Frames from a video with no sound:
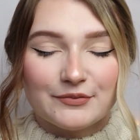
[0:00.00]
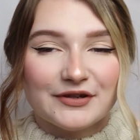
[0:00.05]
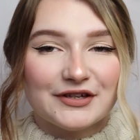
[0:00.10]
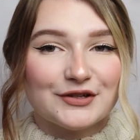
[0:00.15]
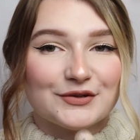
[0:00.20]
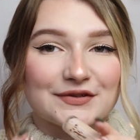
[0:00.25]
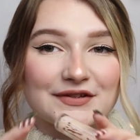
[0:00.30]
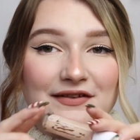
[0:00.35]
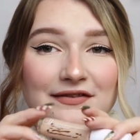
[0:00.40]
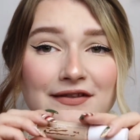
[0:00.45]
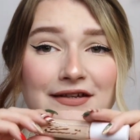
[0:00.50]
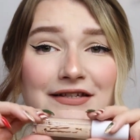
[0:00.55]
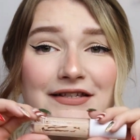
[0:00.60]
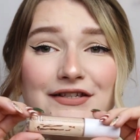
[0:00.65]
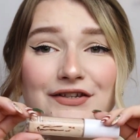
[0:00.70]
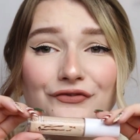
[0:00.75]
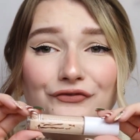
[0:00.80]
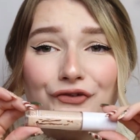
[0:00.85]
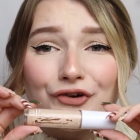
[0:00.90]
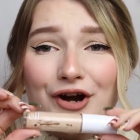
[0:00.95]
be using
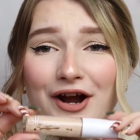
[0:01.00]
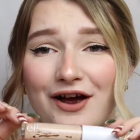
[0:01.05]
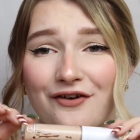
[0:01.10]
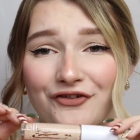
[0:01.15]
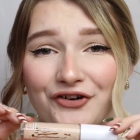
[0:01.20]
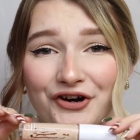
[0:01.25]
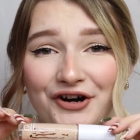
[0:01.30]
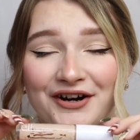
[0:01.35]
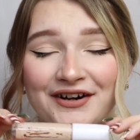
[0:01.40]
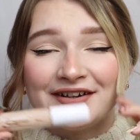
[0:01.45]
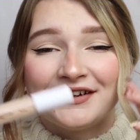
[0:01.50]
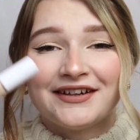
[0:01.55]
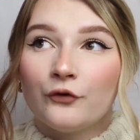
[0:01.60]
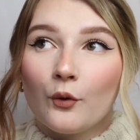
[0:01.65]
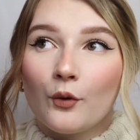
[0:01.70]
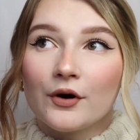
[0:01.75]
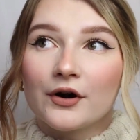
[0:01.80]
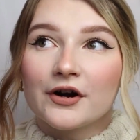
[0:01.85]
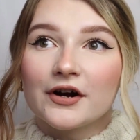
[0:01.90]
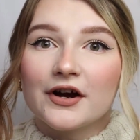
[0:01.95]
this forever.
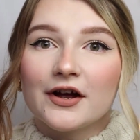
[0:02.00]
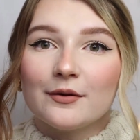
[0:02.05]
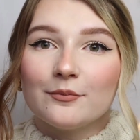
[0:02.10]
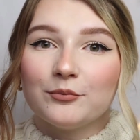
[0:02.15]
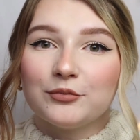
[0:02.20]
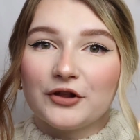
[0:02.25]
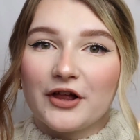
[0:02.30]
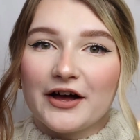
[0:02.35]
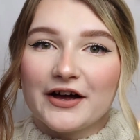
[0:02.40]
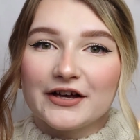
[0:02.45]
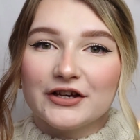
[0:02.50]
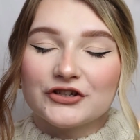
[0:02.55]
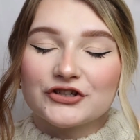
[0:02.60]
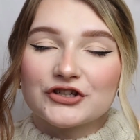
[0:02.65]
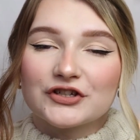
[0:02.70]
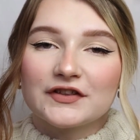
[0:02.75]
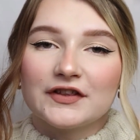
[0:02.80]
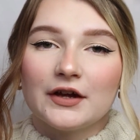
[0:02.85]
For blush,